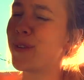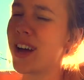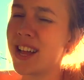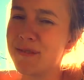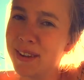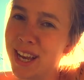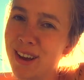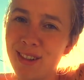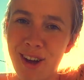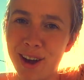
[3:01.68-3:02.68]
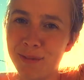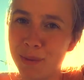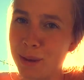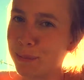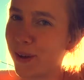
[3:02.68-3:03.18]
fun, meeting a lot of
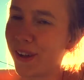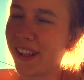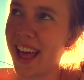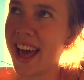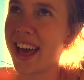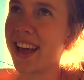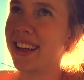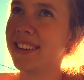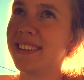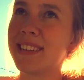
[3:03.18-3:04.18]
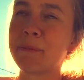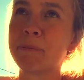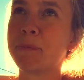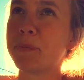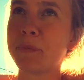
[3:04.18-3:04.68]
people, and
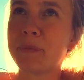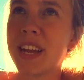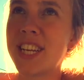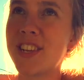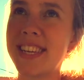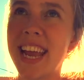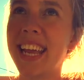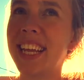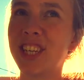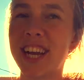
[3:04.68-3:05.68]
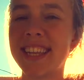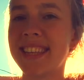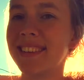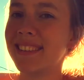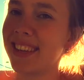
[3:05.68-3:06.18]
just taking
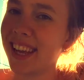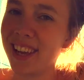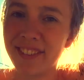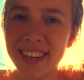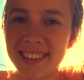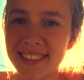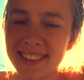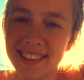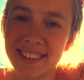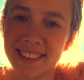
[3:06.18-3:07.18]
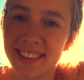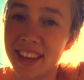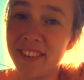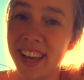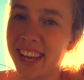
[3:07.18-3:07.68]
chances and taking risks and just
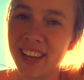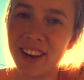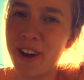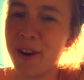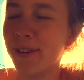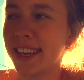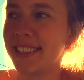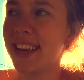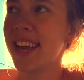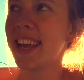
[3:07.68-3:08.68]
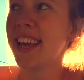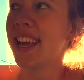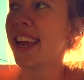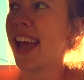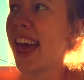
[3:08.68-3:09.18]
living, you know.
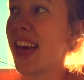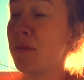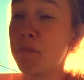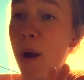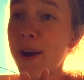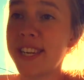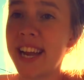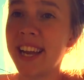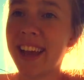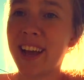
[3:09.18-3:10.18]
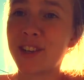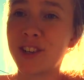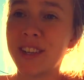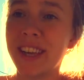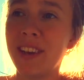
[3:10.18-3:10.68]
And bartending
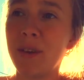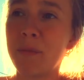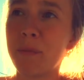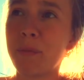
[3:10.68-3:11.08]
actually